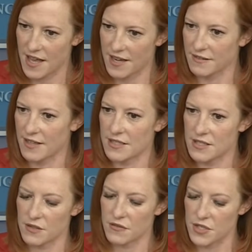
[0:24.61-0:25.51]
an
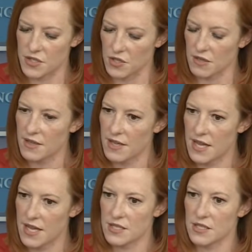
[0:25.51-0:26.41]
elected official,
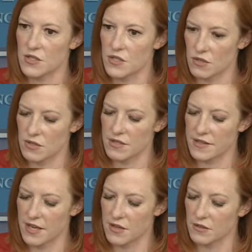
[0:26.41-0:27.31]
is concerned
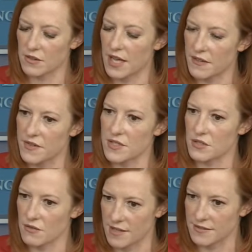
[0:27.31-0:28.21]
that her life
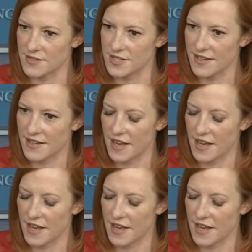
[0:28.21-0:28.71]
is threatened,